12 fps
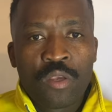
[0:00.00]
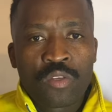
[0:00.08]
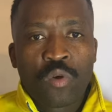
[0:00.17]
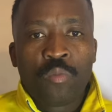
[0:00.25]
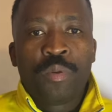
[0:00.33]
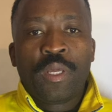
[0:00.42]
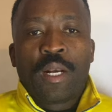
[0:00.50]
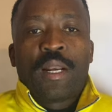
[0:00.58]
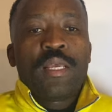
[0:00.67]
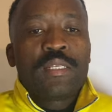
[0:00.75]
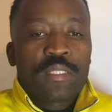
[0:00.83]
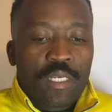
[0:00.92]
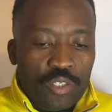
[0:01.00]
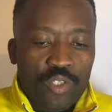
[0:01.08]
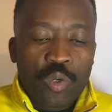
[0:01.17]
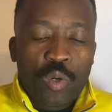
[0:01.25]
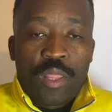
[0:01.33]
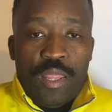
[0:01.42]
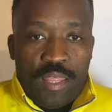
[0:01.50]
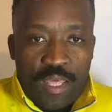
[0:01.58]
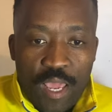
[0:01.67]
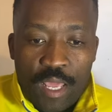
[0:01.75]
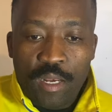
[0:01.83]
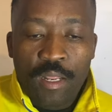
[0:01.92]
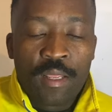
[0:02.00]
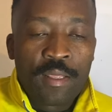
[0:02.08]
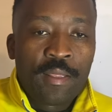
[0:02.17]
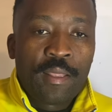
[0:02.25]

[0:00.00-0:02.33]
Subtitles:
So be rest assured then